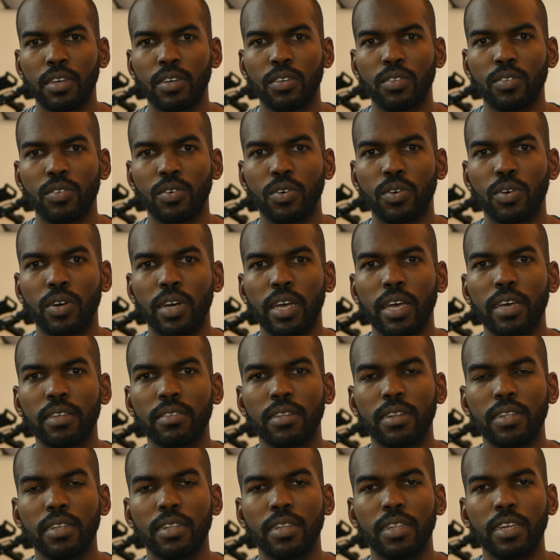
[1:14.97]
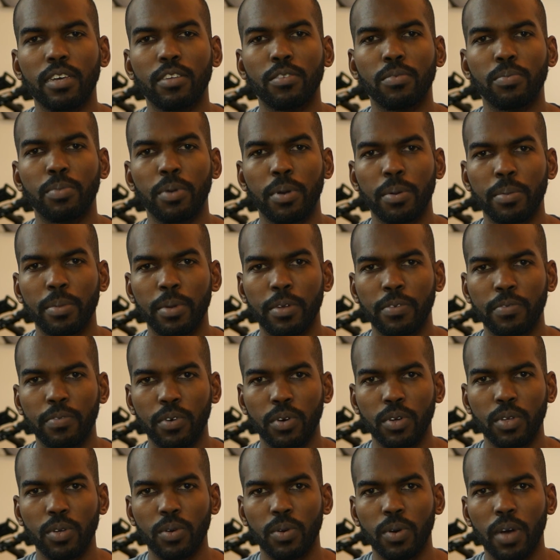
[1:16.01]
So here's a little experiment
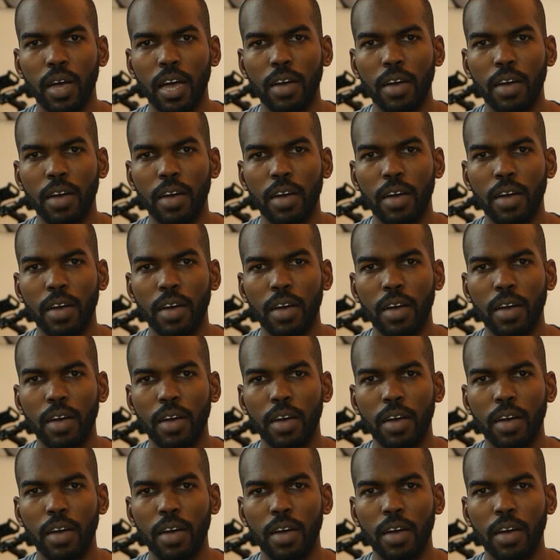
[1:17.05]
for you.